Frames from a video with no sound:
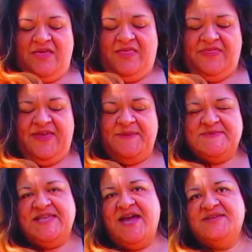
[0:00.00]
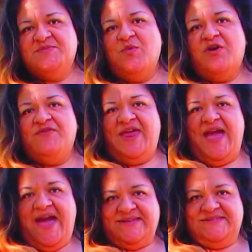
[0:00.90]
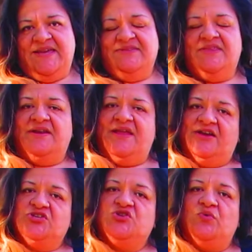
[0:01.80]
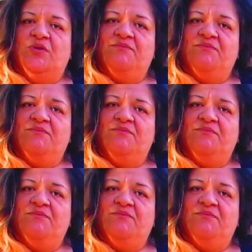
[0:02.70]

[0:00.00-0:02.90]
The hip slide is more of an accent than an actual